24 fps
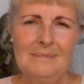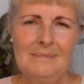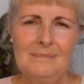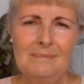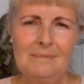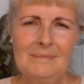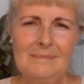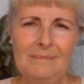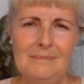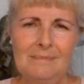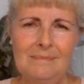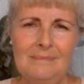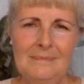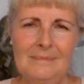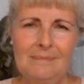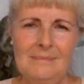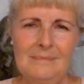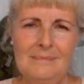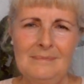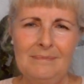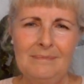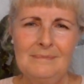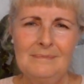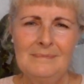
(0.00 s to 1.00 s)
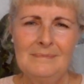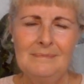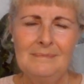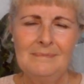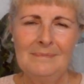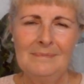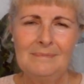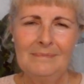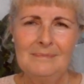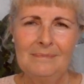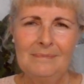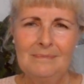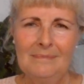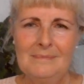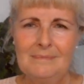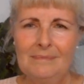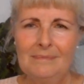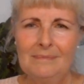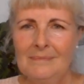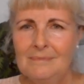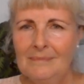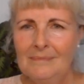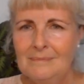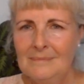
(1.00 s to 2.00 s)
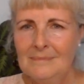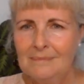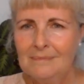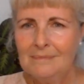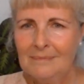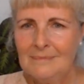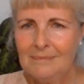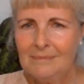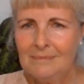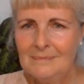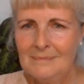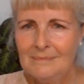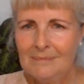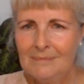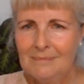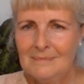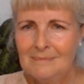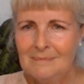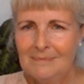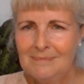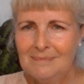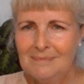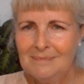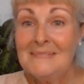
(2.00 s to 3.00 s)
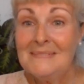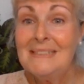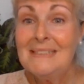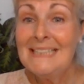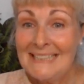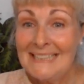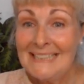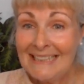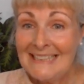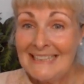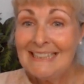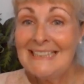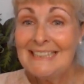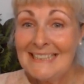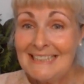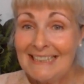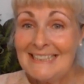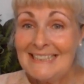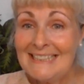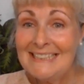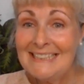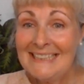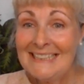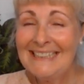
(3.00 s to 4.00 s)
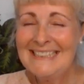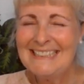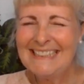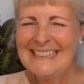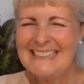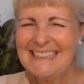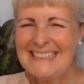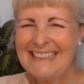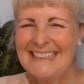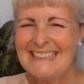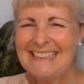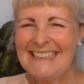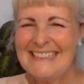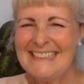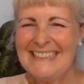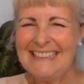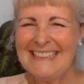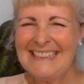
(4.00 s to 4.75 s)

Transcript: This person isn't speaking.